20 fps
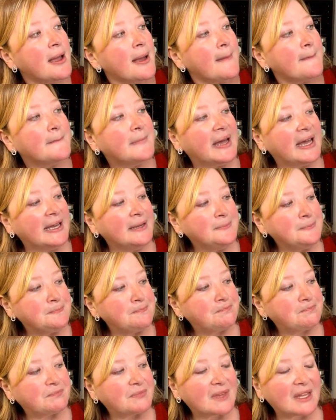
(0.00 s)
But
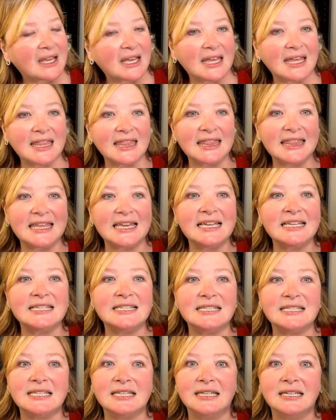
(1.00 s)

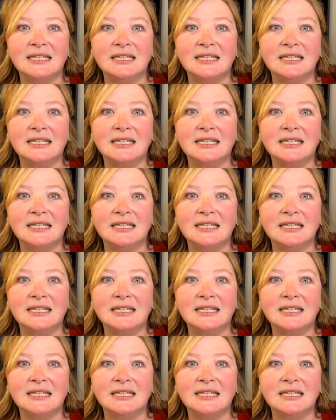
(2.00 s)
this